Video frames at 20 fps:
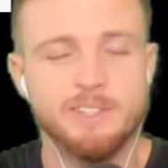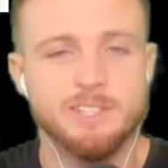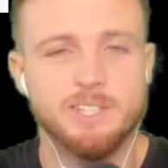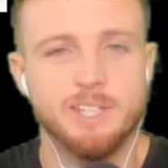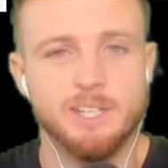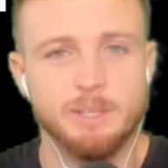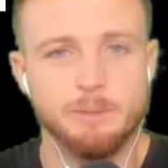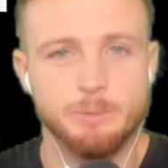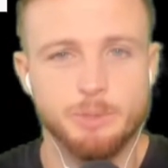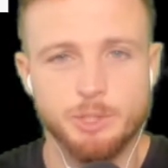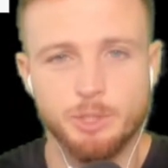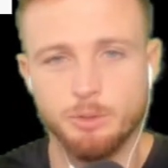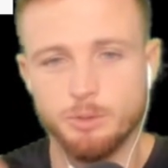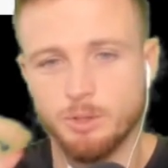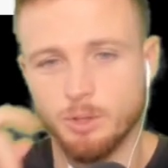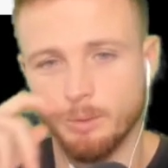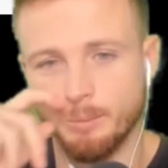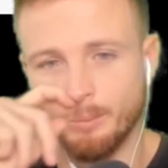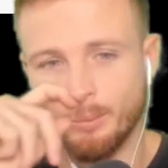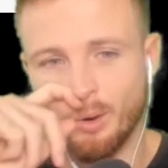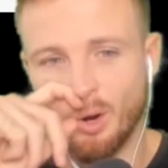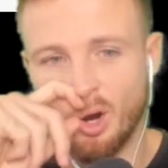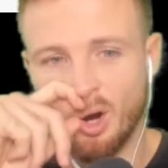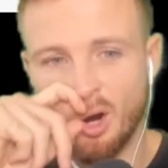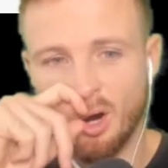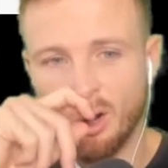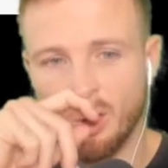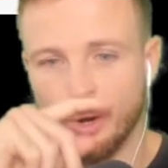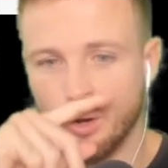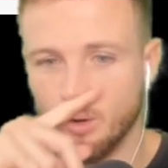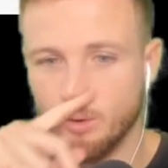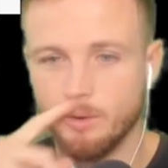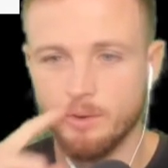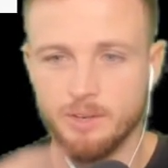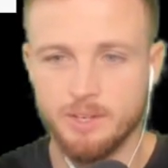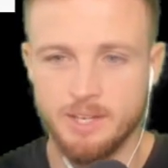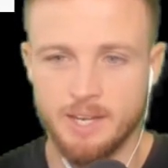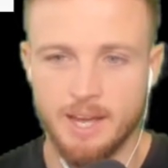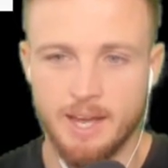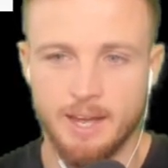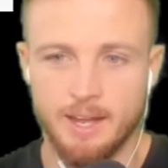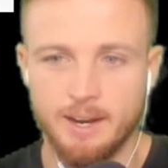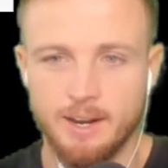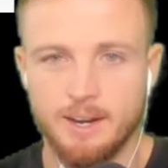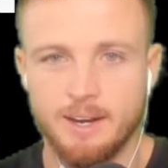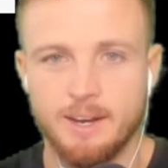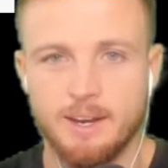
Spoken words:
seen him shoot the ball yet.